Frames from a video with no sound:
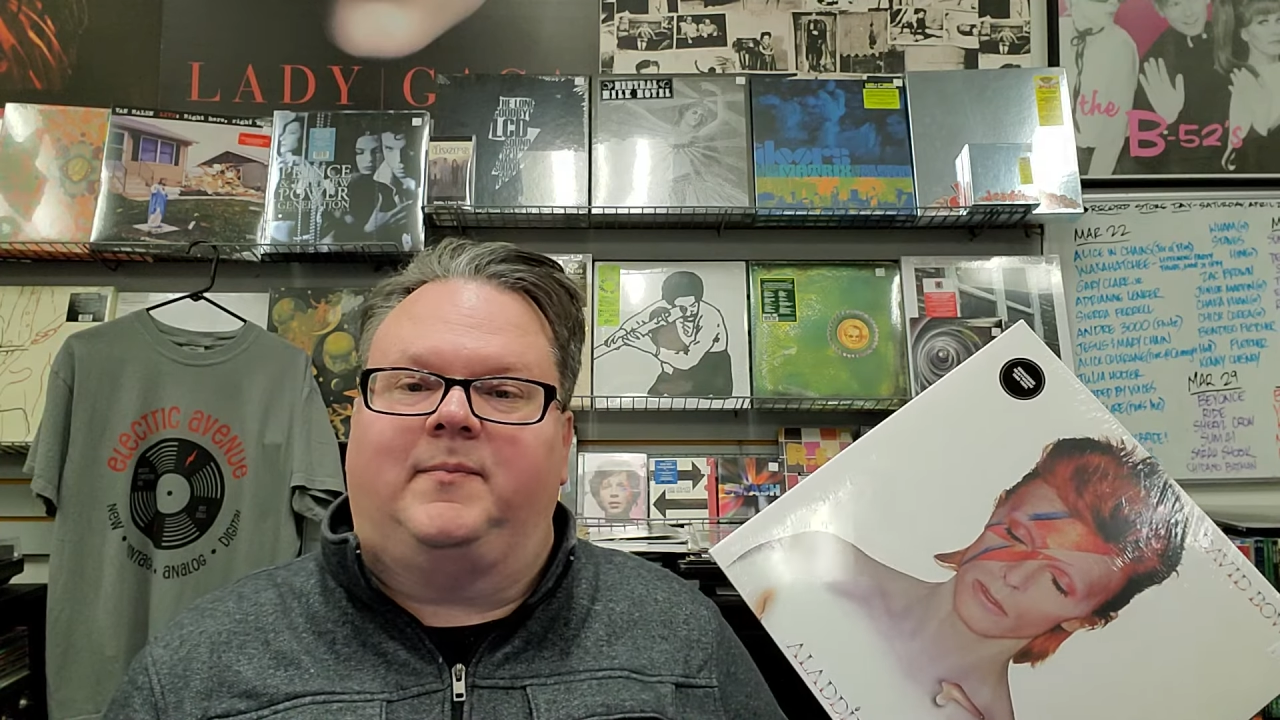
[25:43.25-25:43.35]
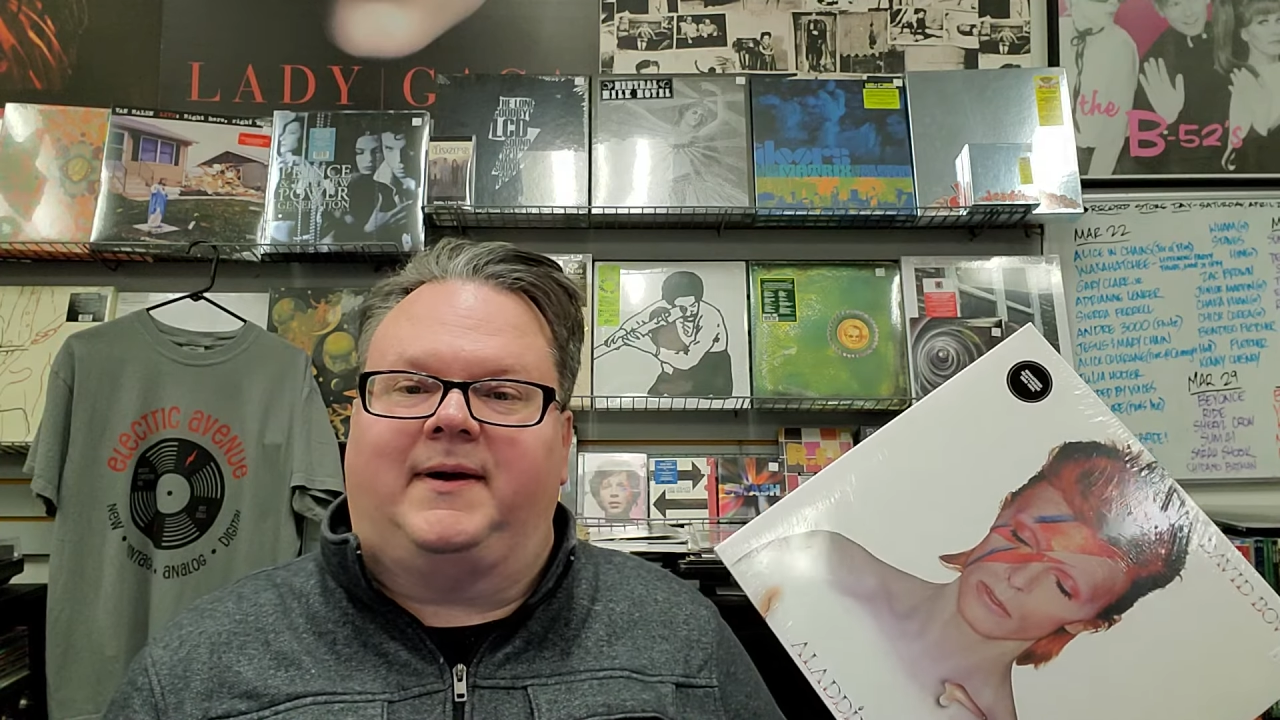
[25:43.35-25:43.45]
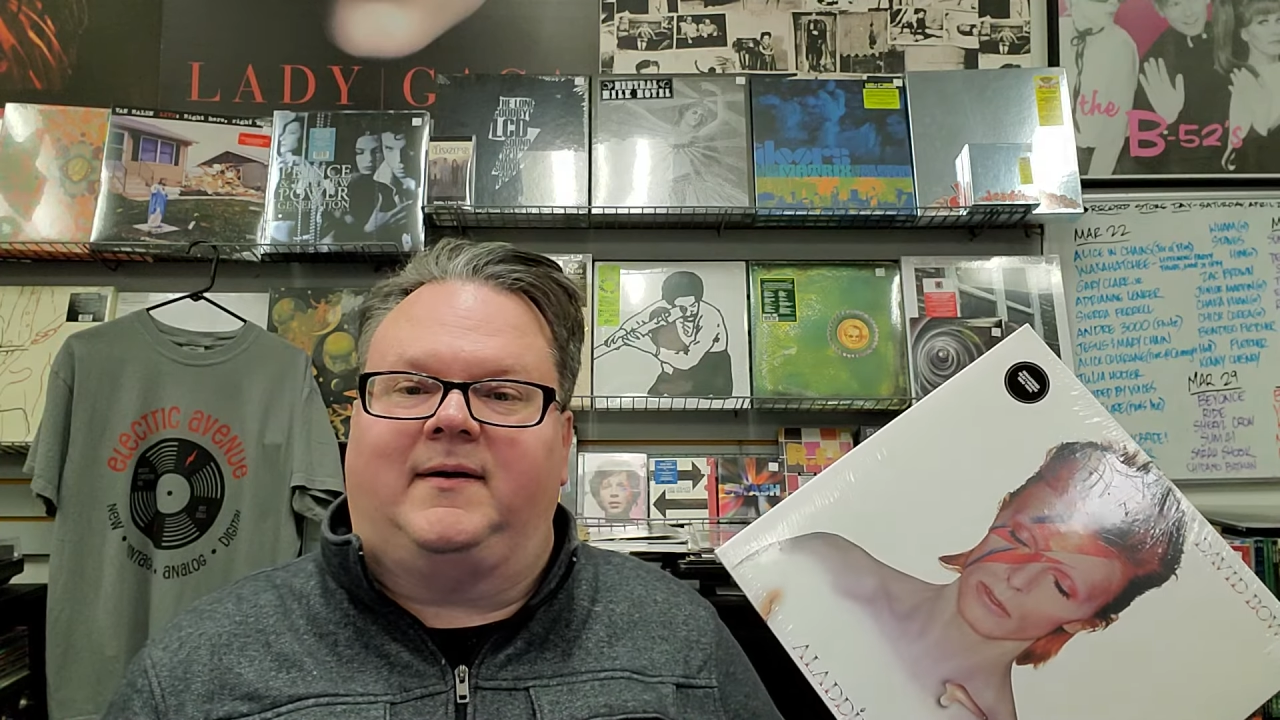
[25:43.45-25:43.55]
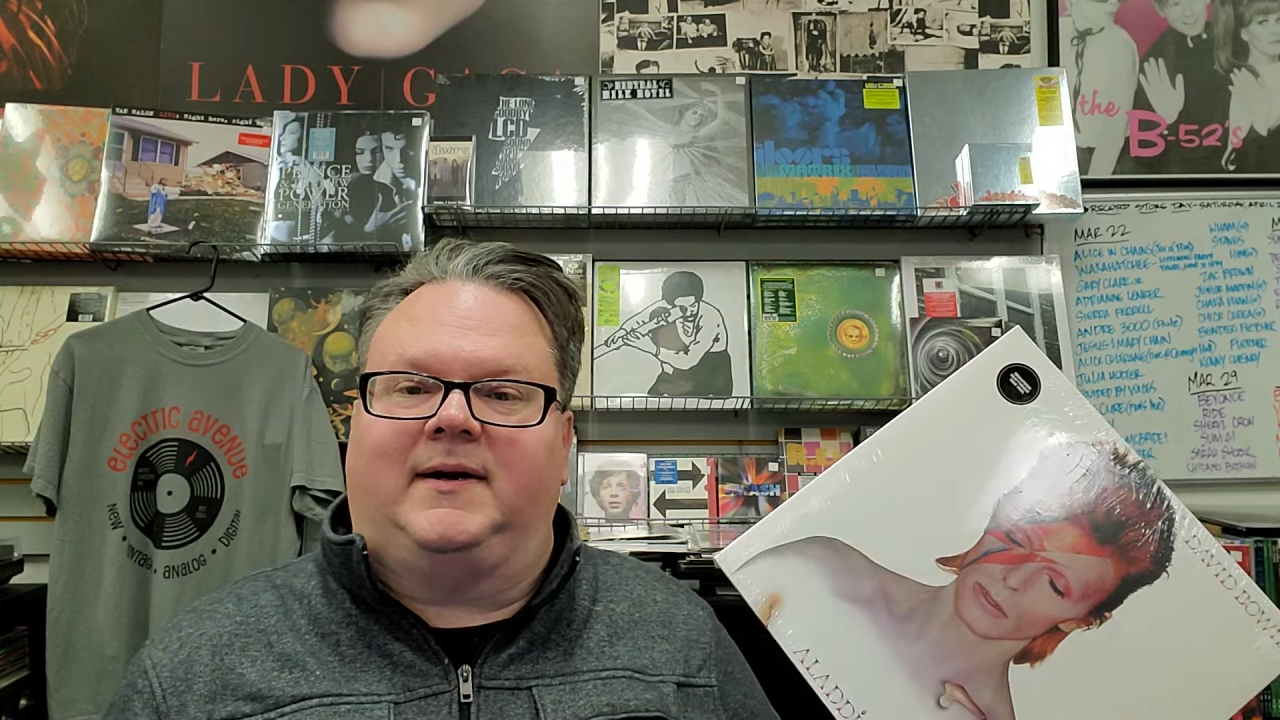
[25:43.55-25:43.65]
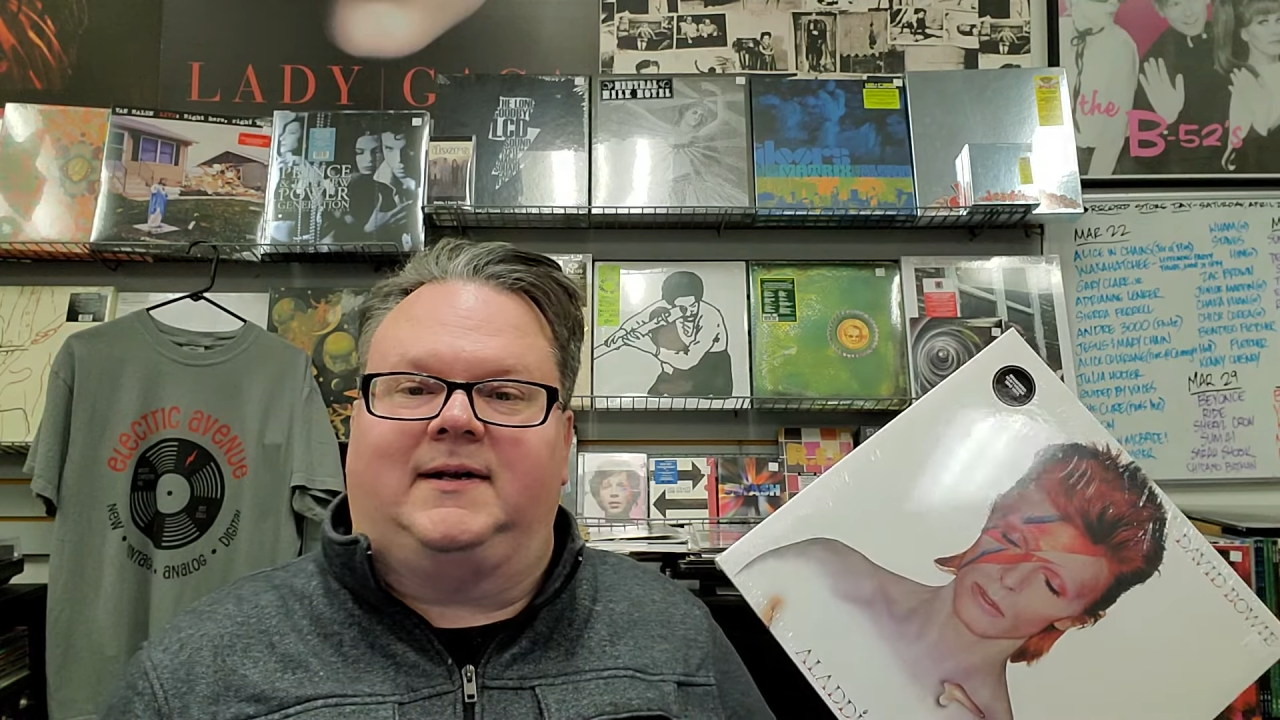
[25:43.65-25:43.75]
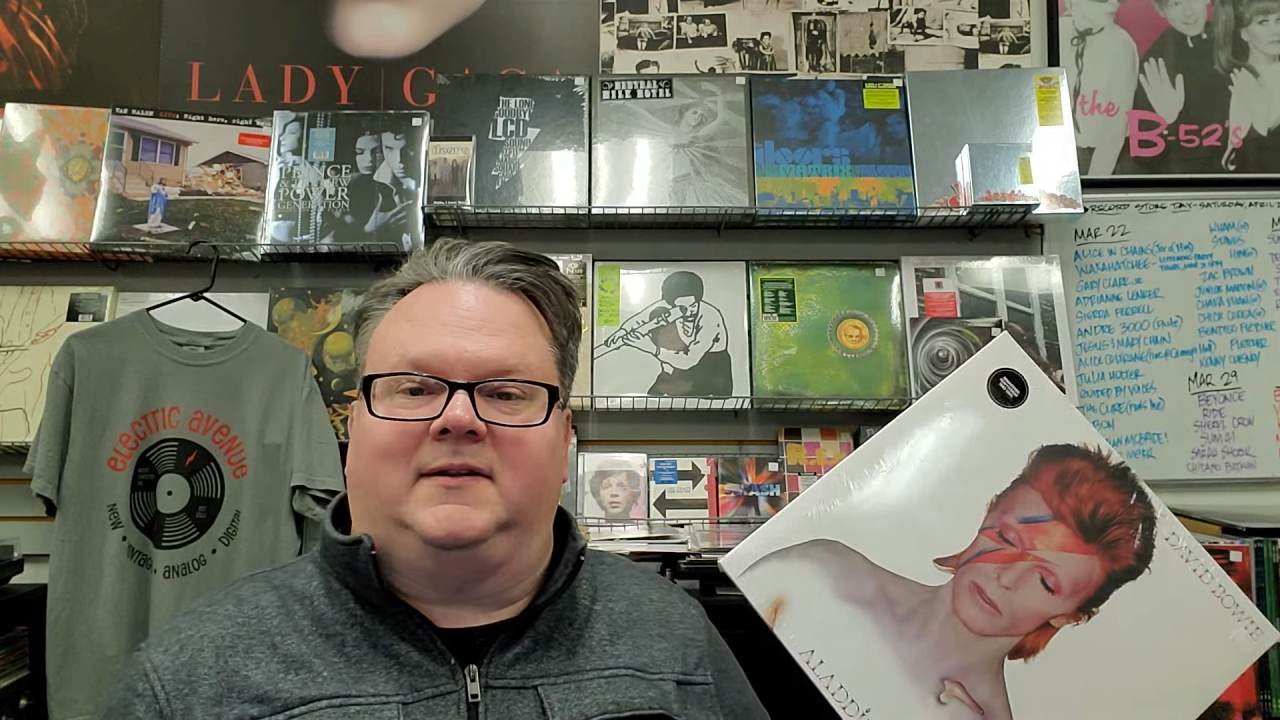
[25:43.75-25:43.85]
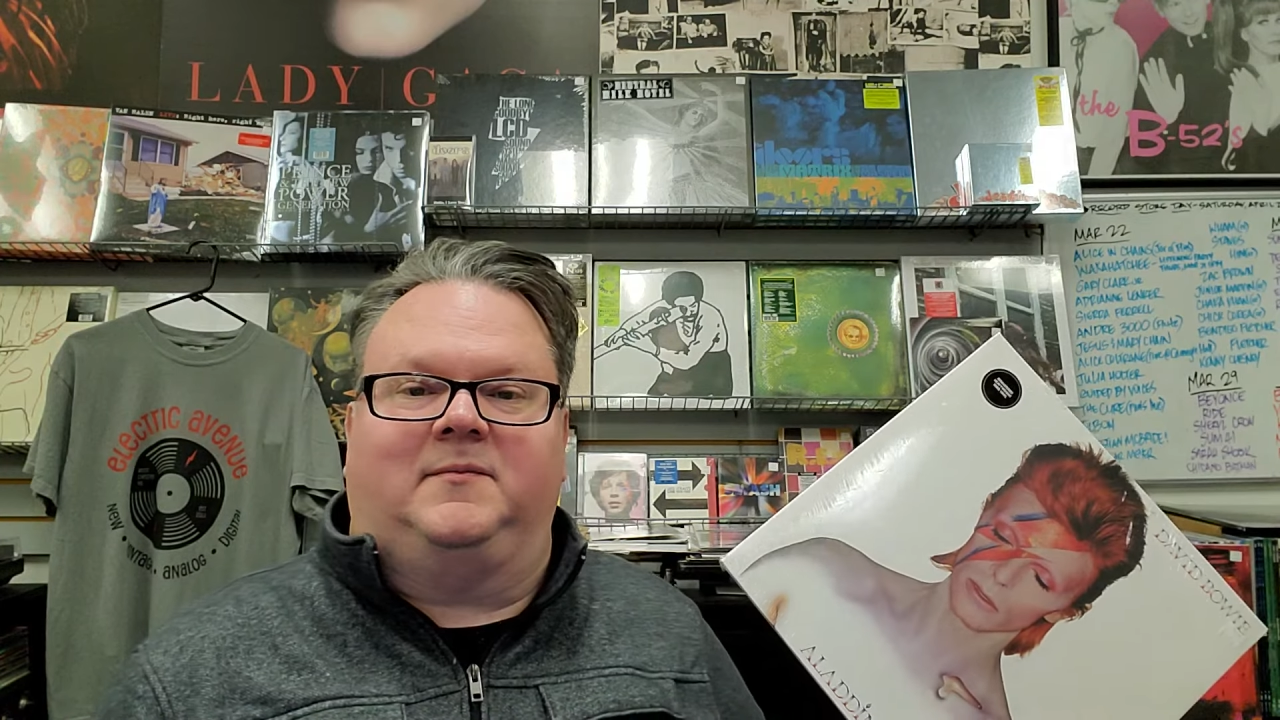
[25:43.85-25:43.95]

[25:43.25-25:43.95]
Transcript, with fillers: buried in